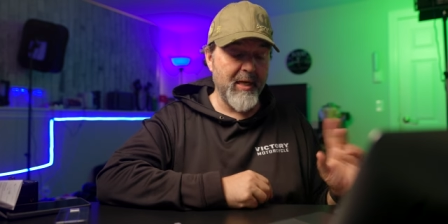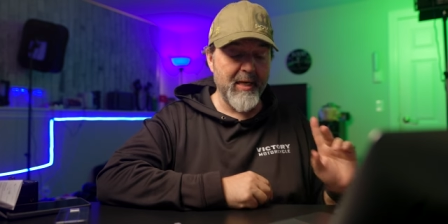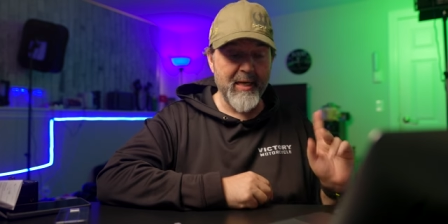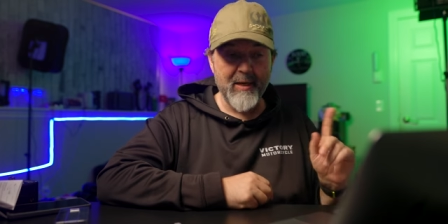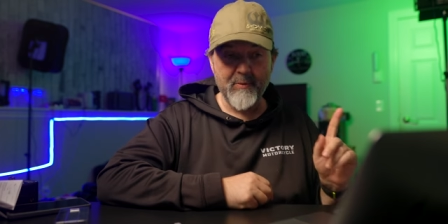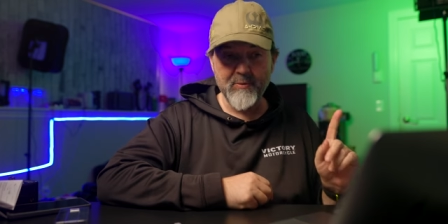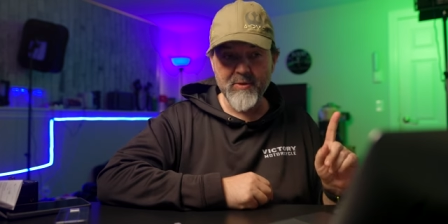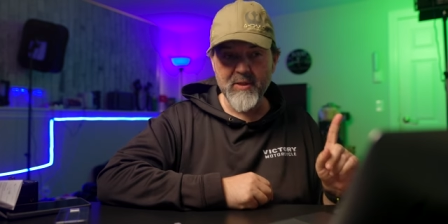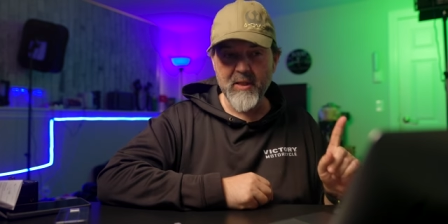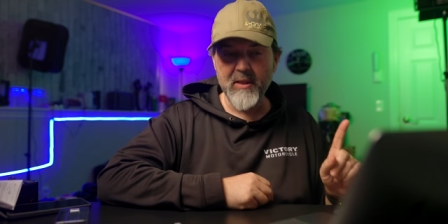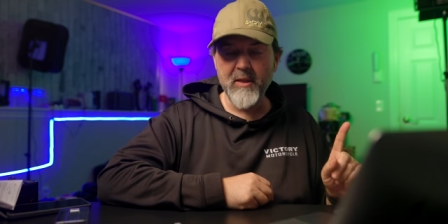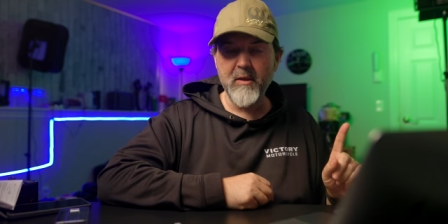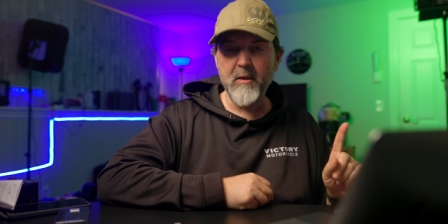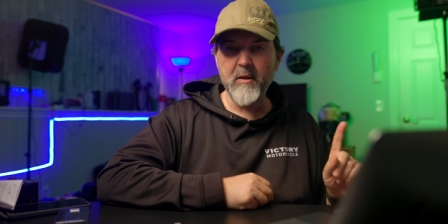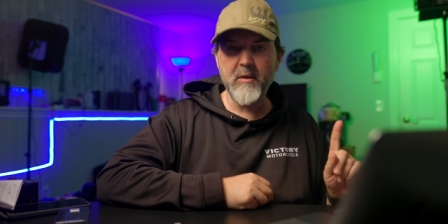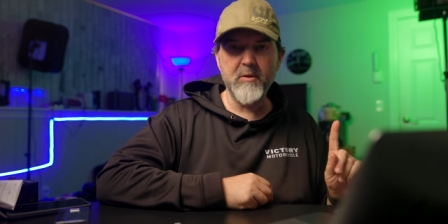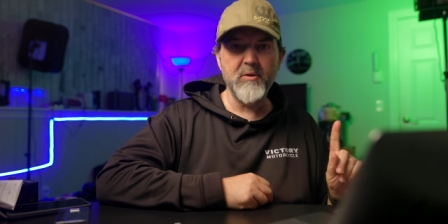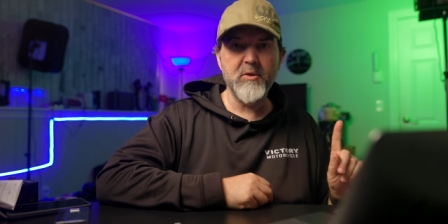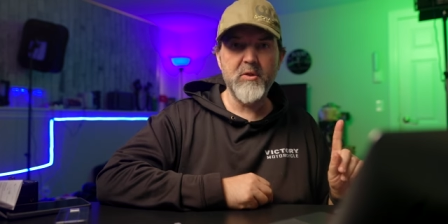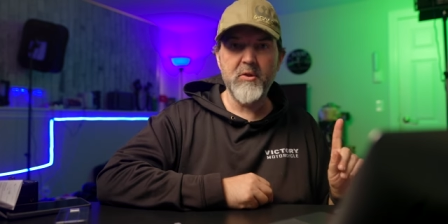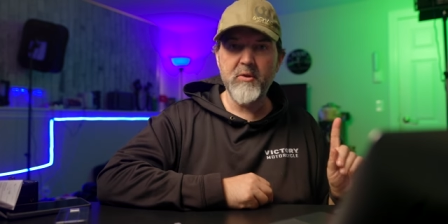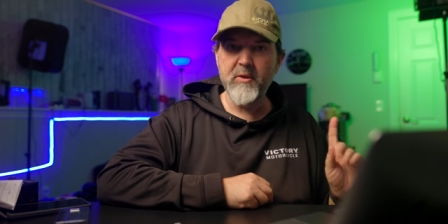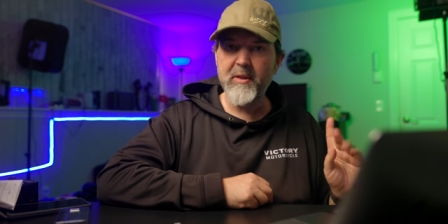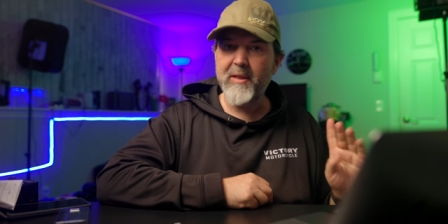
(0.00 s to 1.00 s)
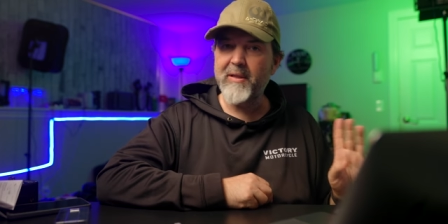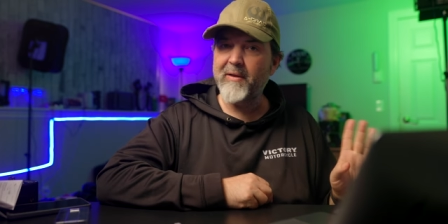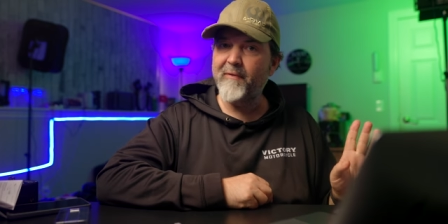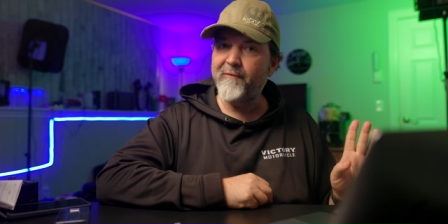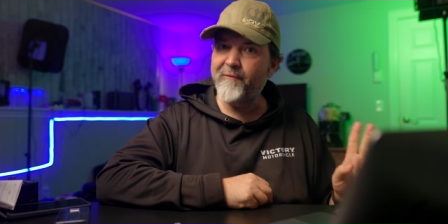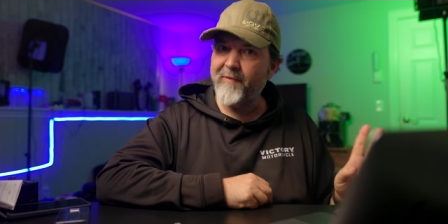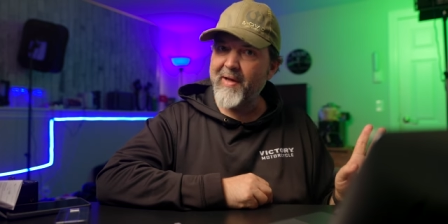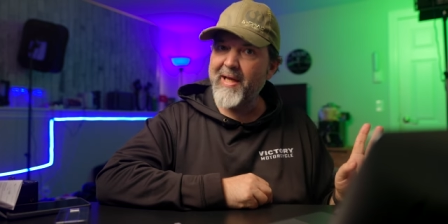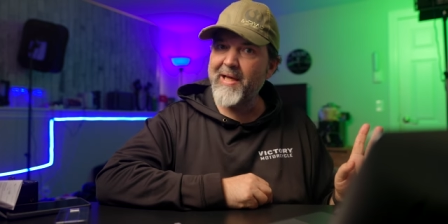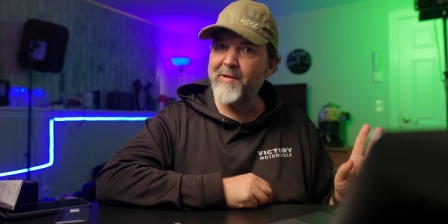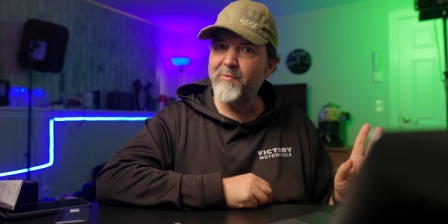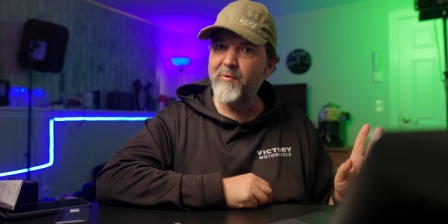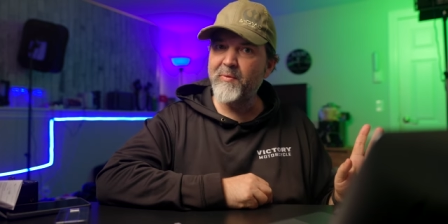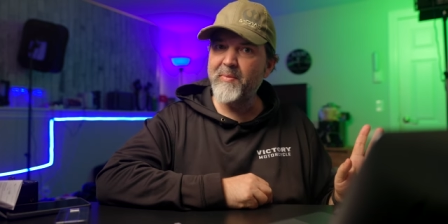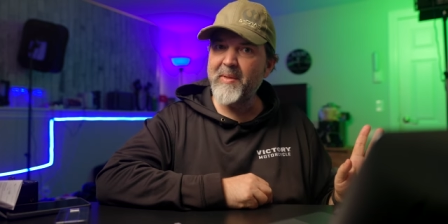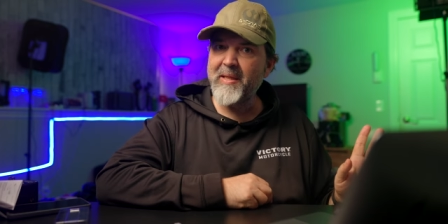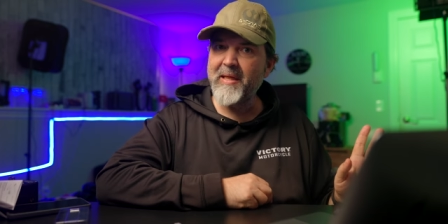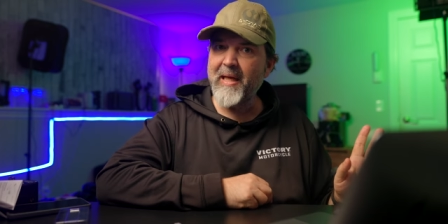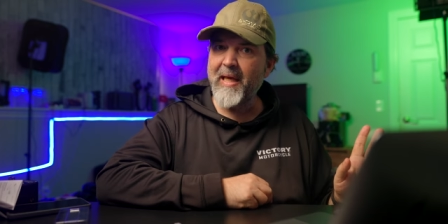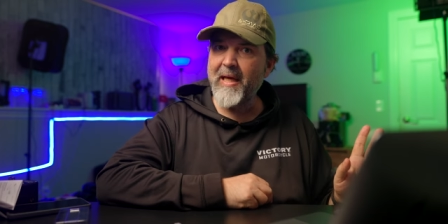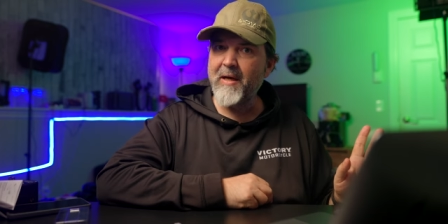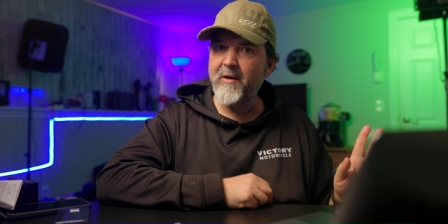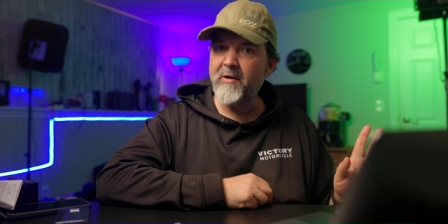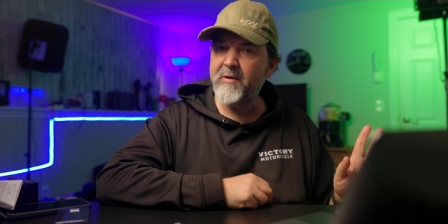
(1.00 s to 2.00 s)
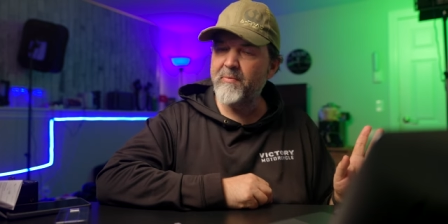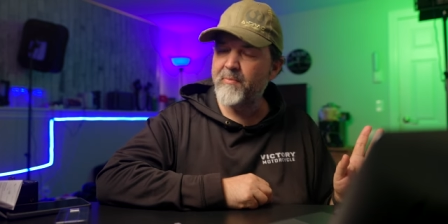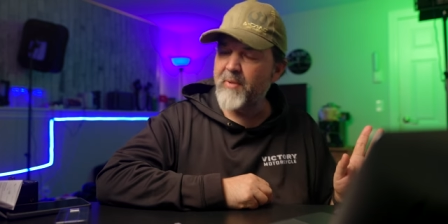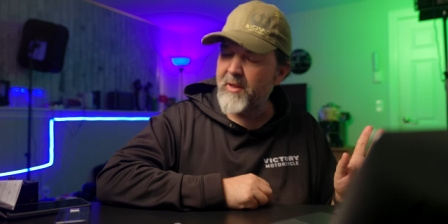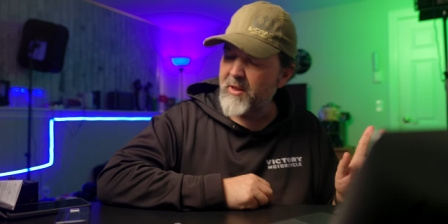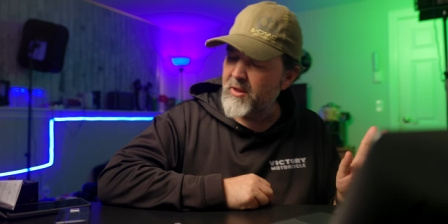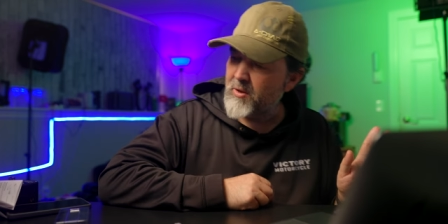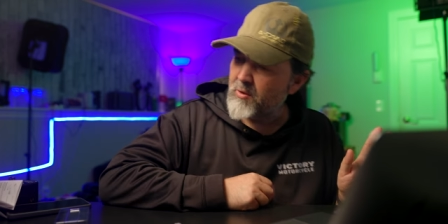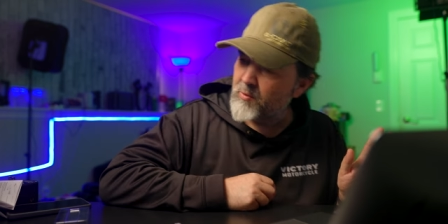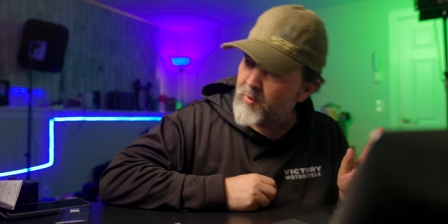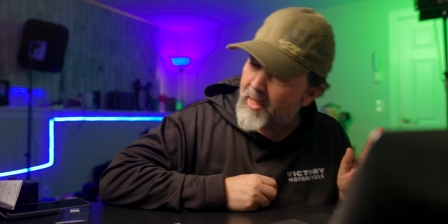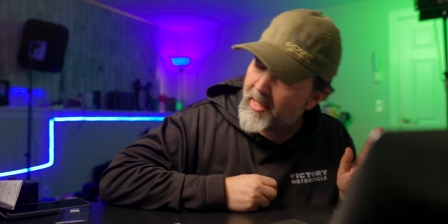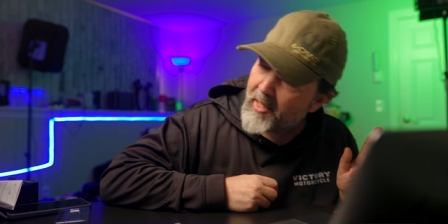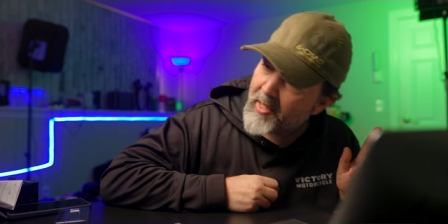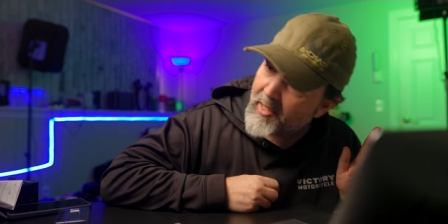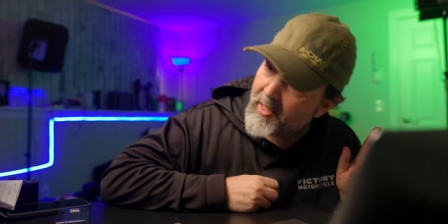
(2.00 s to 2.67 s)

And I was a little concerned that the fan would be loud, but you ha